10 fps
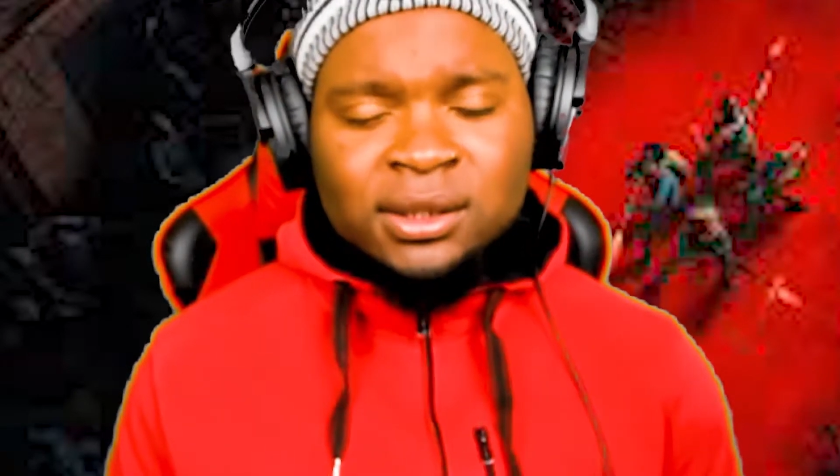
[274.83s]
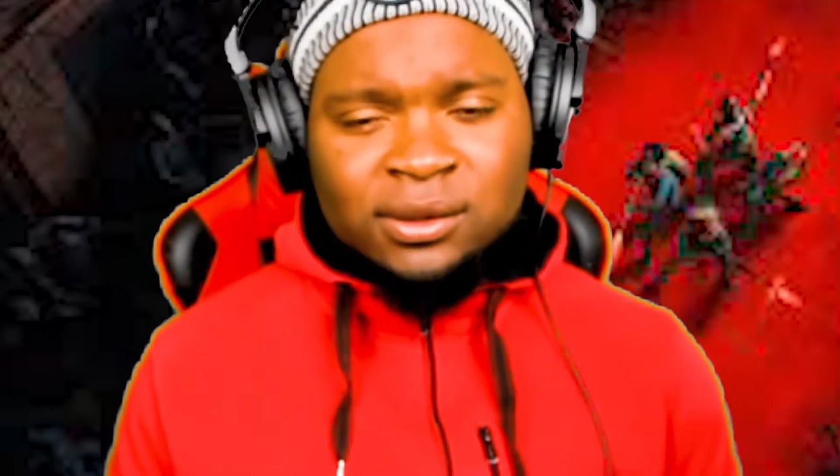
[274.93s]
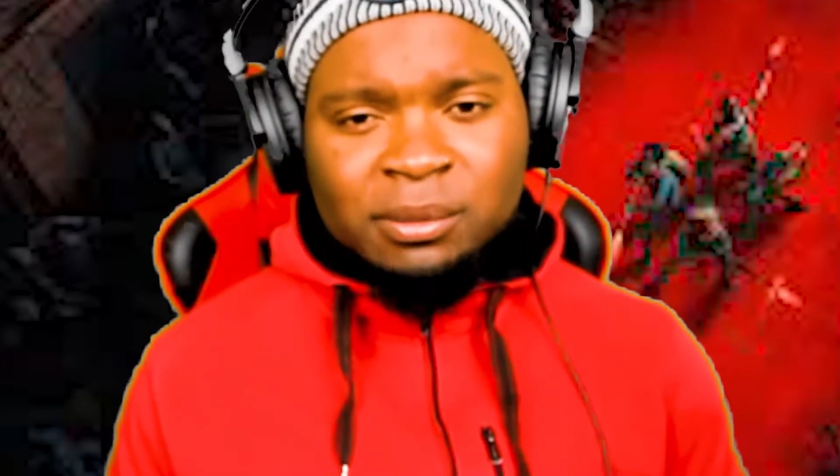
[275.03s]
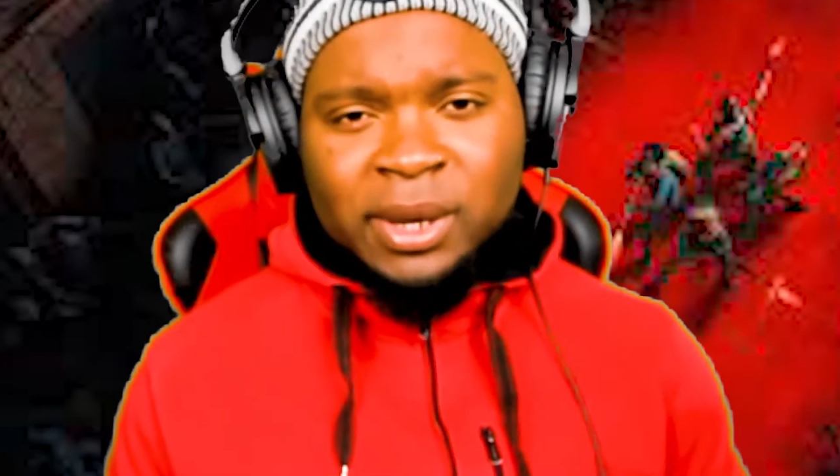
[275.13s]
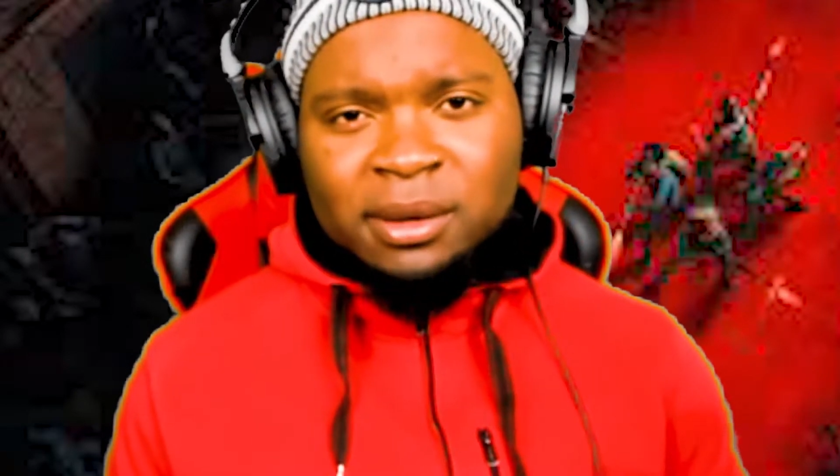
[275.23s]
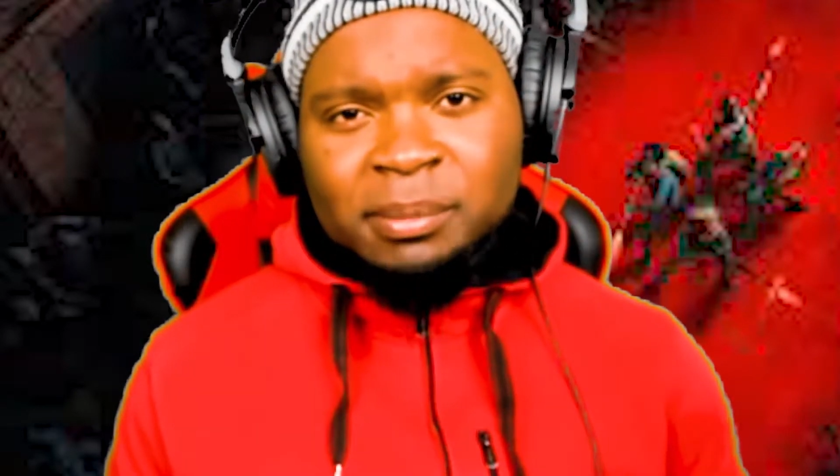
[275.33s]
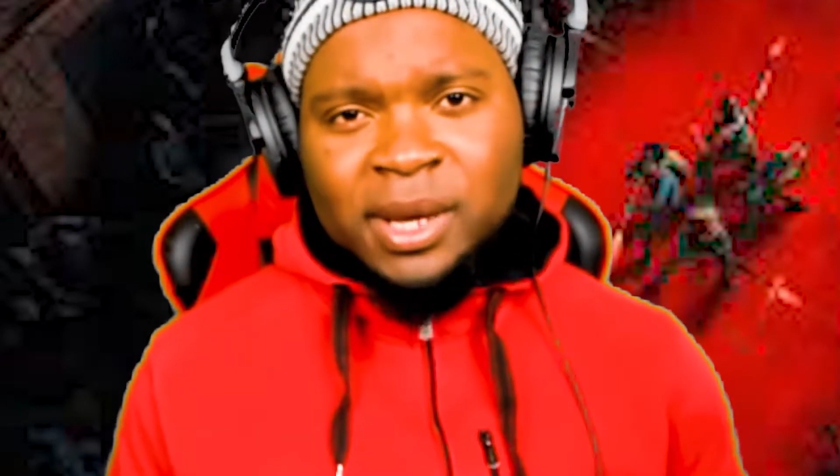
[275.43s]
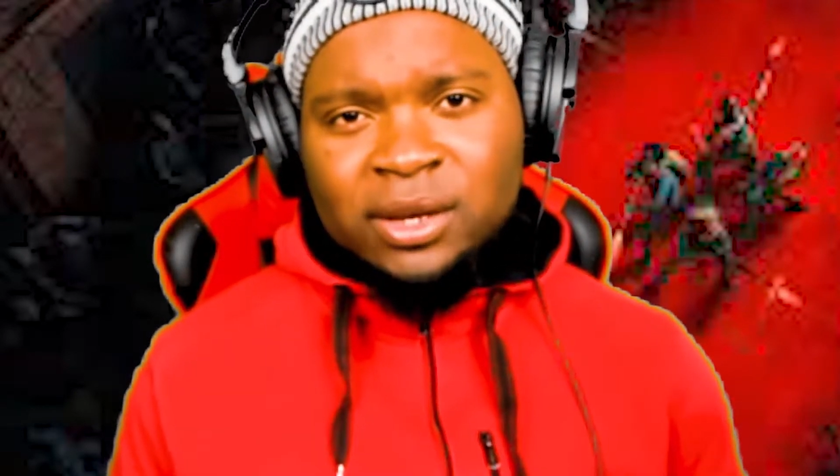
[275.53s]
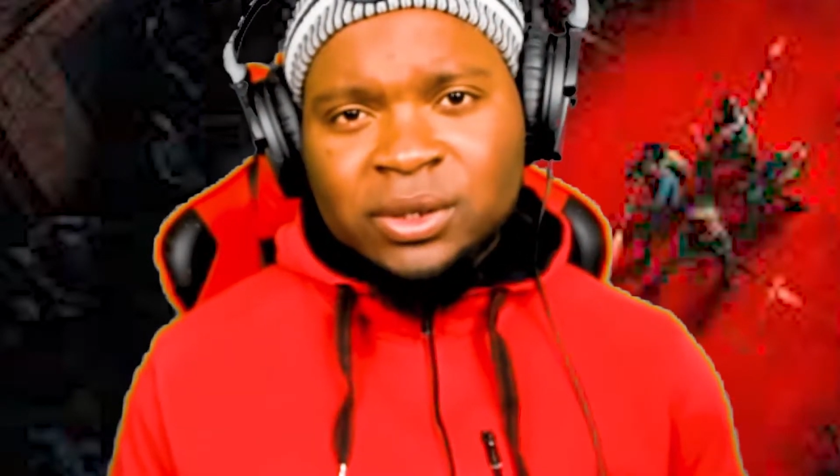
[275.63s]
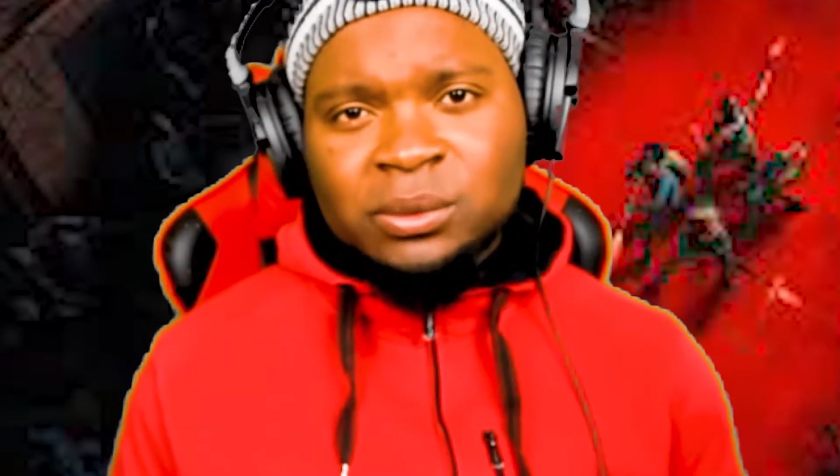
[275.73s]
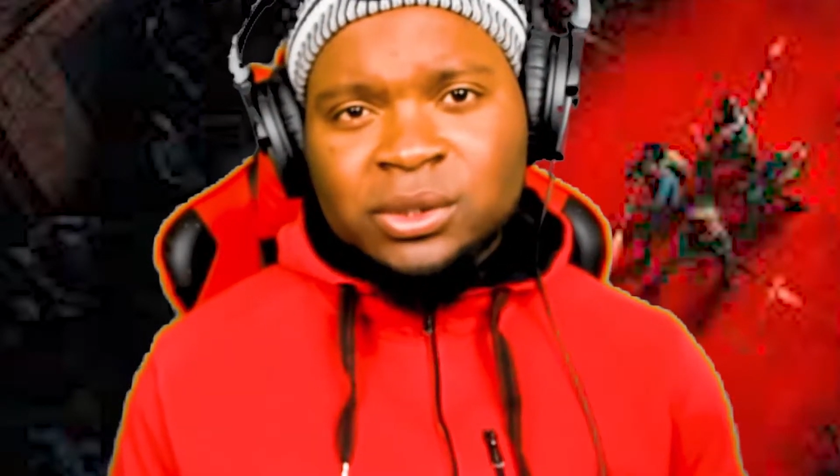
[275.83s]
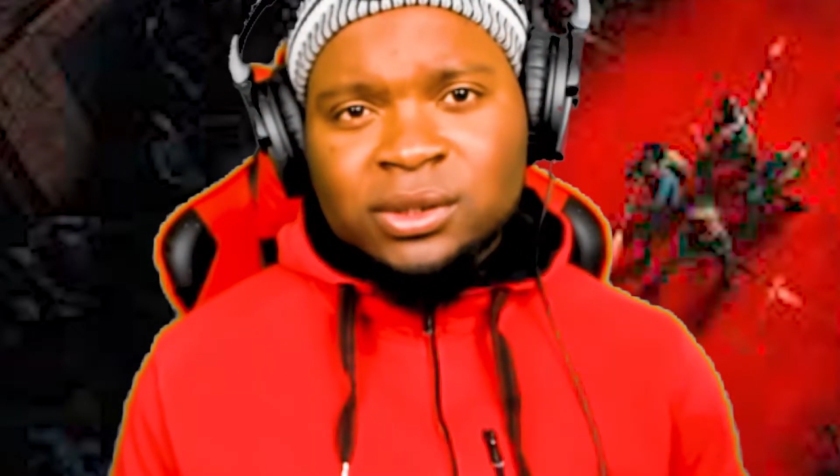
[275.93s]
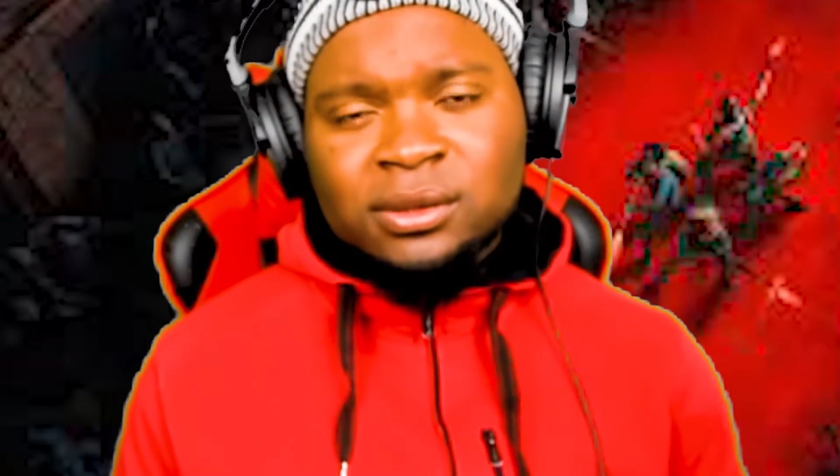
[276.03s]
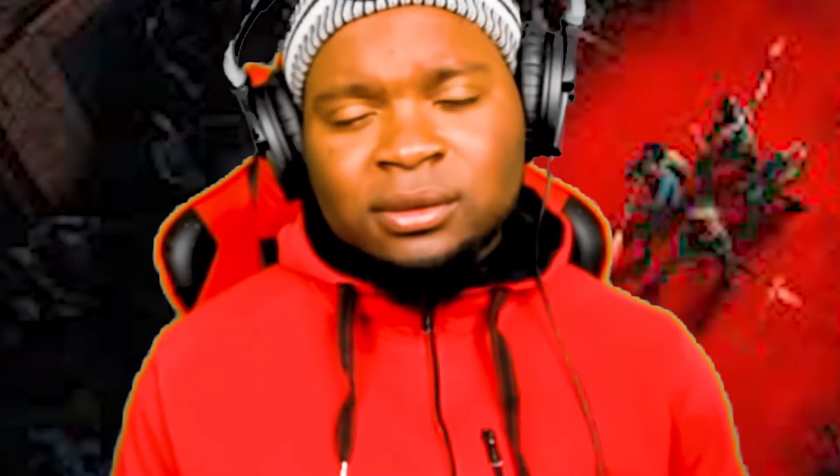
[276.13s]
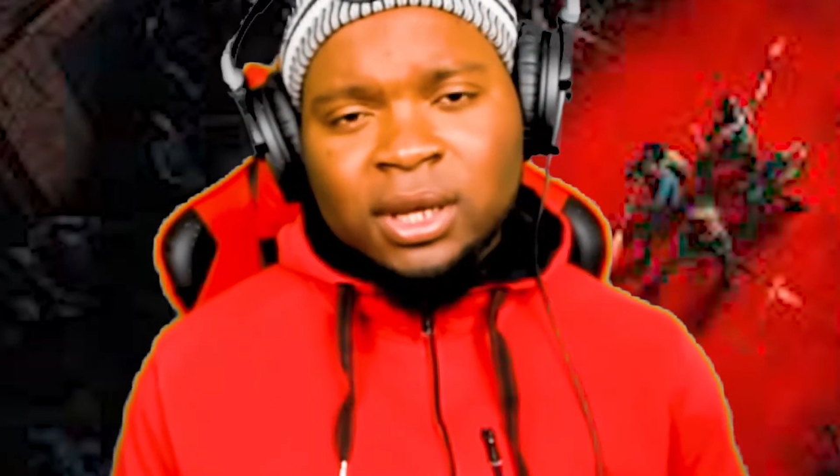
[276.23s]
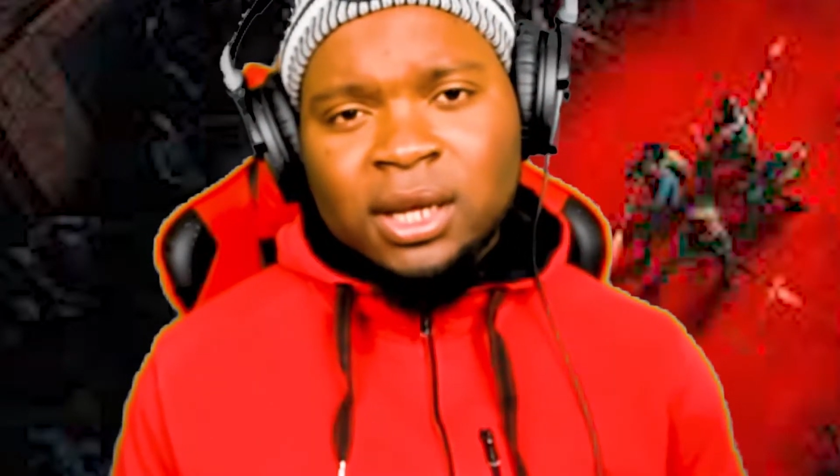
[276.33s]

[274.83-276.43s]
So my battery was